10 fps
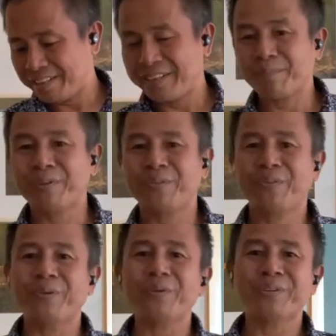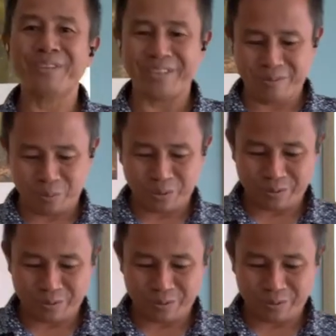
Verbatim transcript: chapter thirteen, verse